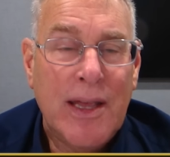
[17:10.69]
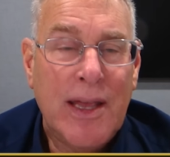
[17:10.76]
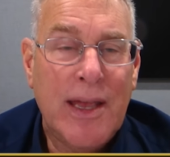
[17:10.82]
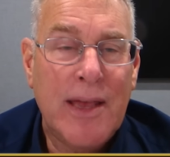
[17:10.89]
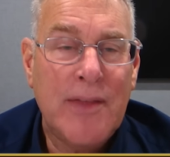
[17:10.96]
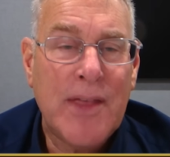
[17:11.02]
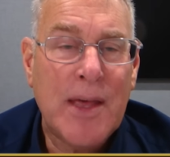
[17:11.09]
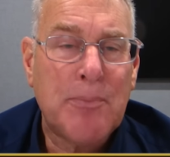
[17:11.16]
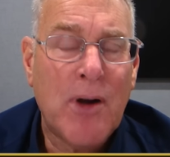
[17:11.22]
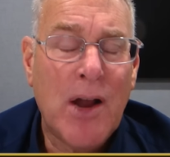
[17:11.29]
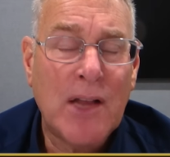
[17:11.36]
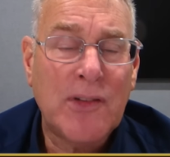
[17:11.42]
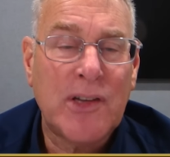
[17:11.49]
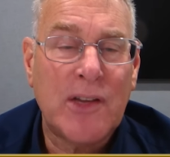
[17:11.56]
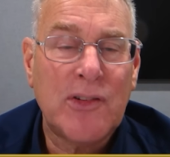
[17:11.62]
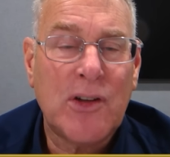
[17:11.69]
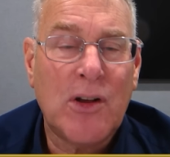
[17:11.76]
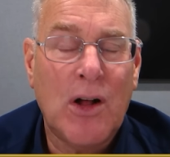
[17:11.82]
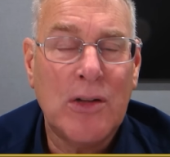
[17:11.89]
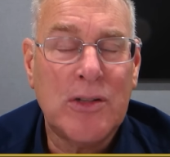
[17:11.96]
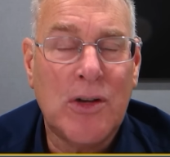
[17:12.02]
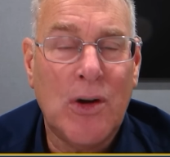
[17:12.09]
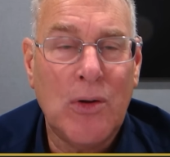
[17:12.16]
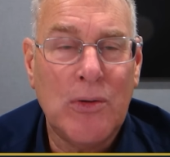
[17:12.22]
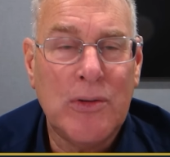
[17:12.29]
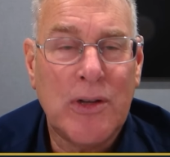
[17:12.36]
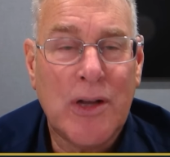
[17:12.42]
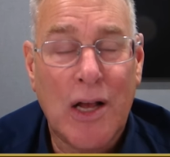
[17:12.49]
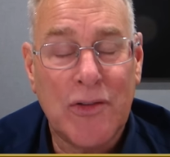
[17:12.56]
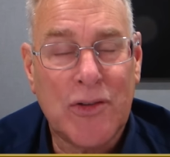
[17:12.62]
And, and that process
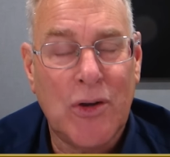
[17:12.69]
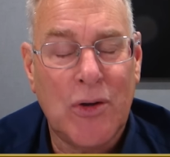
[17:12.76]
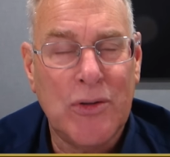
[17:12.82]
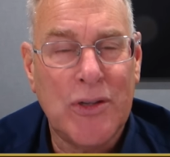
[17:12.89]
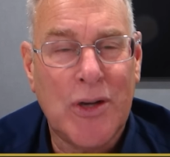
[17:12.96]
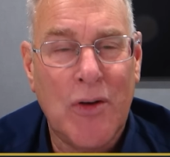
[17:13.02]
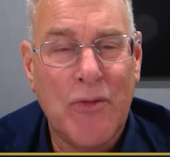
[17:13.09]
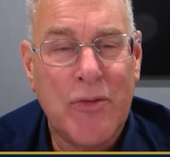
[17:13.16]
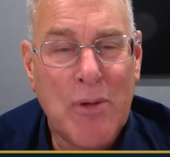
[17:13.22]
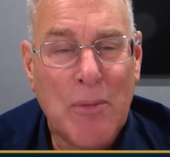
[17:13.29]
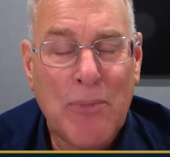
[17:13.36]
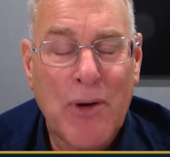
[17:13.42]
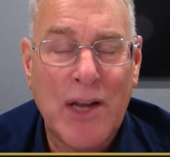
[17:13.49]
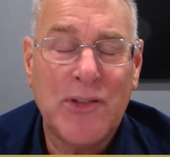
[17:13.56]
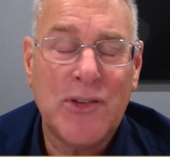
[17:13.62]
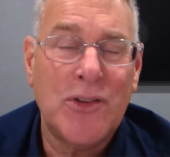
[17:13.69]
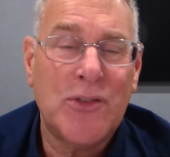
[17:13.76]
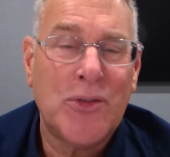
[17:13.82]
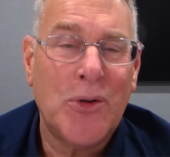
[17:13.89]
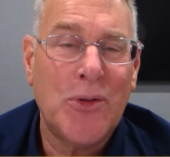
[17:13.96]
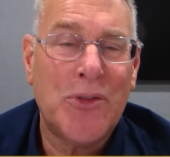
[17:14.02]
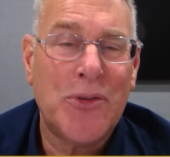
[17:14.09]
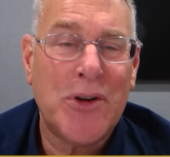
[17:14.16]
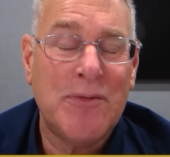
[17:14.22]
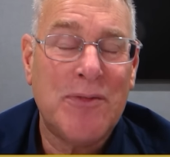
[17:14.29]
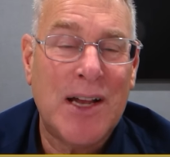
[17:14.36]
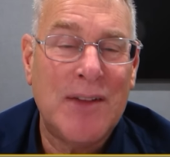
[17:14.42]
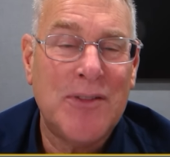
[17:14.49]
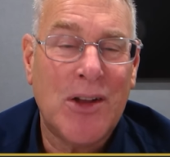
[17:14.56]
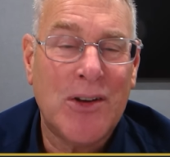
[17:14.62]
gold, caused gold to go from a price controlled
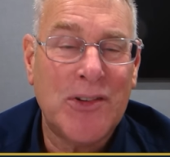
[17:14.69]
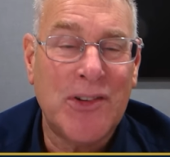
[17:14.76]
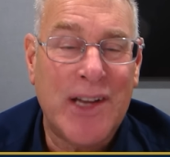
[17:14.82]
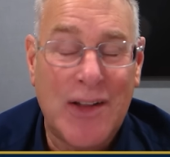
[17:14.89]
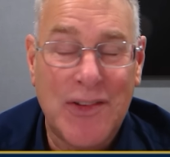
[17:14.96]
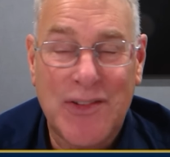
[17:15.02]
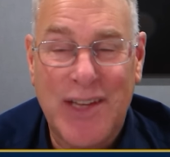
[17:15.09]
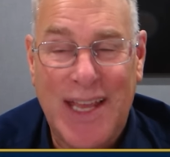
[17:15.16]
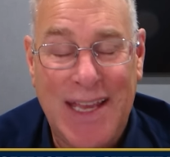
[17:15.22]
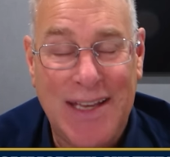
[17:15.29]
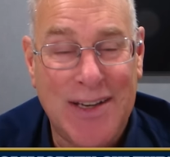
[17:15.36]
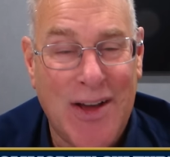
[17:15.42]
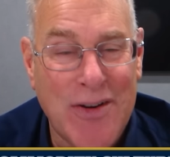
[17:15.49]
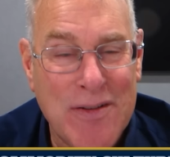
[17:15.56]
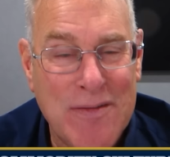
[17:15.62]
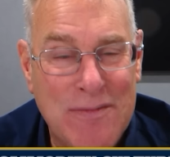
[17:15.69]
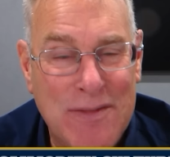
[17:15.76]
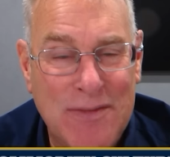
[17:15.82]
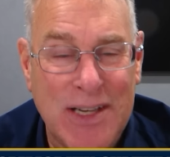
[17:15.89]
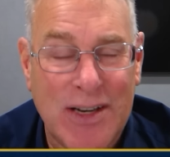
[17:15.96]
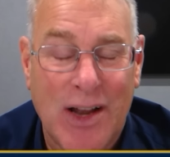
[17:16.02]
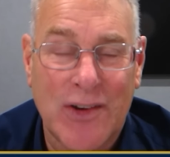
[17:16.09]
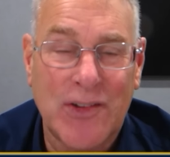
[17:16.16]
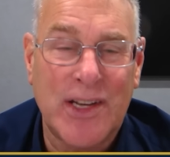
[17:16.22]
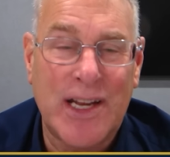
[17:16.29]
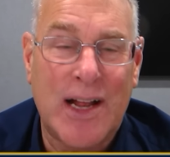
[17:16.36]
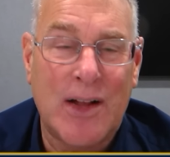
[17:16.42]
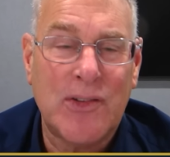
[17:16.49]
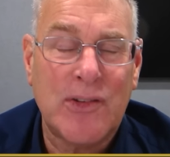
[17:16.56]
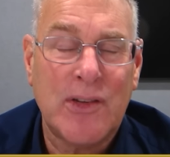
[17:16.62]
$35 an ounce to $850
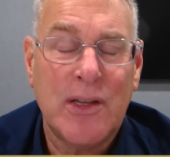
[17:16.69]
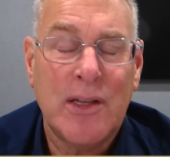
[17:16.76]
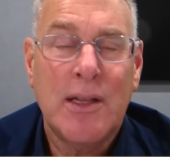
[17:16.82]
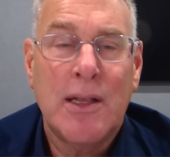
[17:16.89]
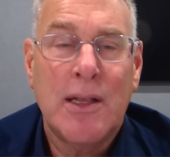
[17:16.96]
an ounce.